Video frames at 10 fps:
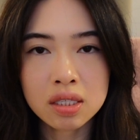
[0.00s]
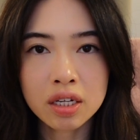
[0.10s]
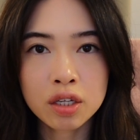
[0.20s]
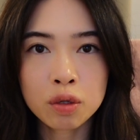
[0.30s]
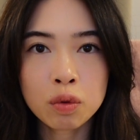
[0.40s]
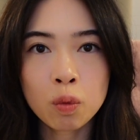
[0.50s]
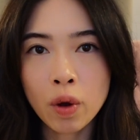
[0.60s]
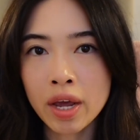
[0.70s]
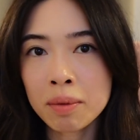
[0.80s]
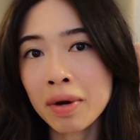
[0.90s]
Like, you would
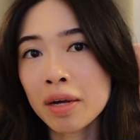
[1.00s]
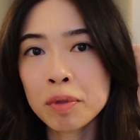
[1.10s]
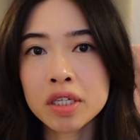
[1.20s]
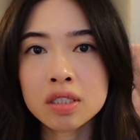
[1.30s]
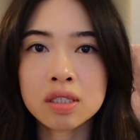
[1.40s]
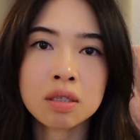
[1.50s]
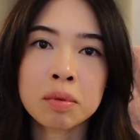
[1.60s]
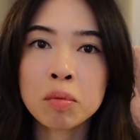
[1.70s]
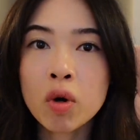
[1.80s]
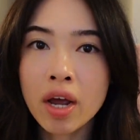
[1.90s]
weigh my opinions a little
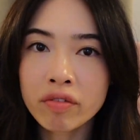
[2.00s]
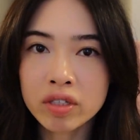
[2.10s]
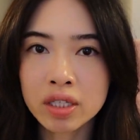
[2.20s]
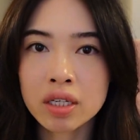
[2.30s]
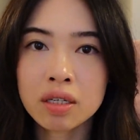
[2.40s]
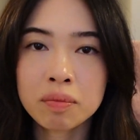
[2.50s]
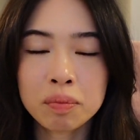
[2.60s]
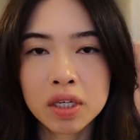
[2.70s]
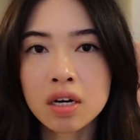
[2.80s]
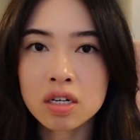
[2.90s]
bit more heavily
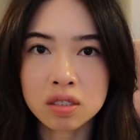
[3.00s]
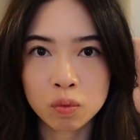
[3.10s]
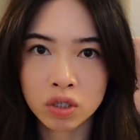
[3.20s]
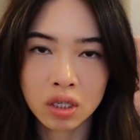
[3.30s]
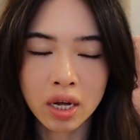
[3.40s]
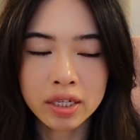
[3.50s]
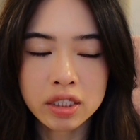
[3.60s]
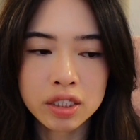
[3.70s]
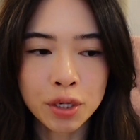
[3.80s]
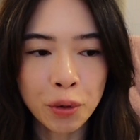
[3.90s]
because we're aligned.
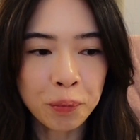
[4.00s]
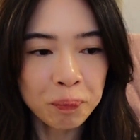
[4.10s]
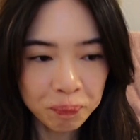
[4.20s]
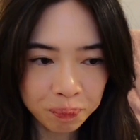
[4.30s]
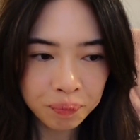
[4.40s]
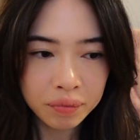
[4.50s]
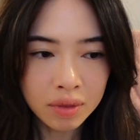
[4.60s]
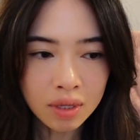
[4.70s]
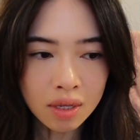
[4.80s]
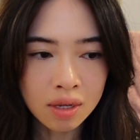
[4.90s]
So
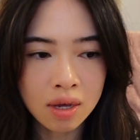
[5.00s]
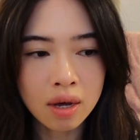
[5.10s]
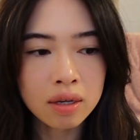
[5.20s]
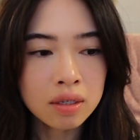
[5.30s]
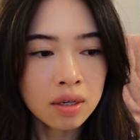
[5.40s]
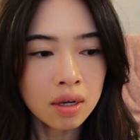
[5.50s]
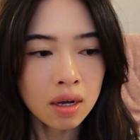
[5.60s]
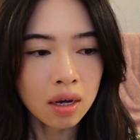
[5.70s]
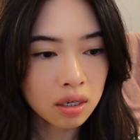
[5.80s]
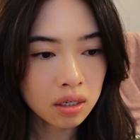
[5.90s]
yeah.
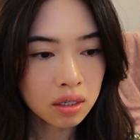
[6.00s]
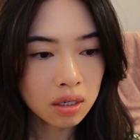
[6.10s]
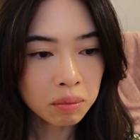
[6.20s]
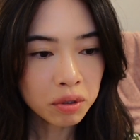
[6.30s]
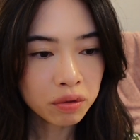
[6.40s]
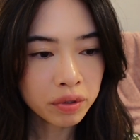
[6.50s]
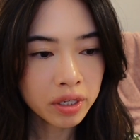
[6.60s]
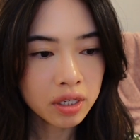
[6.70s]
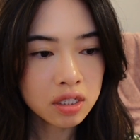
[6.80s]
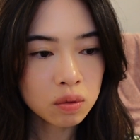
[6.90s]
Number three
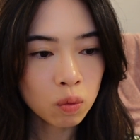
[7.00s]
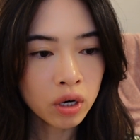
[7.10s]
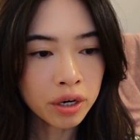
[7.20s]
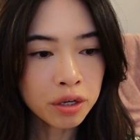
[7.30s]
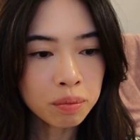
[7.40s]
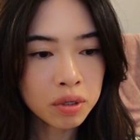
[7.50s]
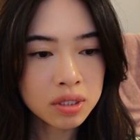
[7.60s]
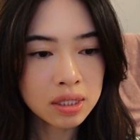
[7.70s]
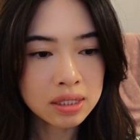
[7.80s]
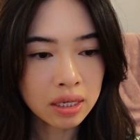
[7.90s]
is, what are you most
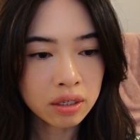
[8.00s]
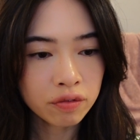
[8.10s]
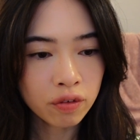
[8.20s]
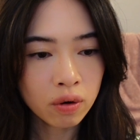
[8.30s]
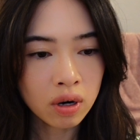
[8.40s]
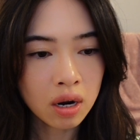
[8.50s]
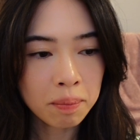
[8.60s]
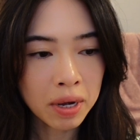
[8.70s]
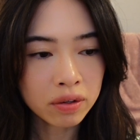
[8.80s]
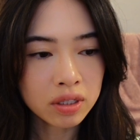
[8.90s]
excited for
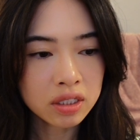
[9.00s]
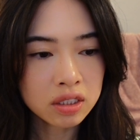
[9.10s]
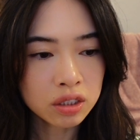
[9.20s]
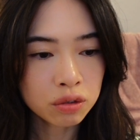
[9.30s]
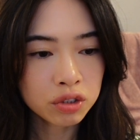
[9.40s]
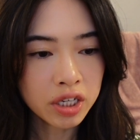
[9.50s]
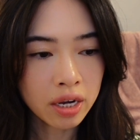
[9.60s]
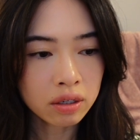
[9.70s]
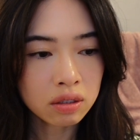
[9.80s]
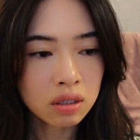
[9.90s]
about this new
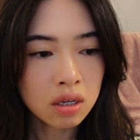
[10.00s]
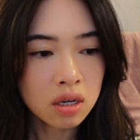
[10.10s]
channel?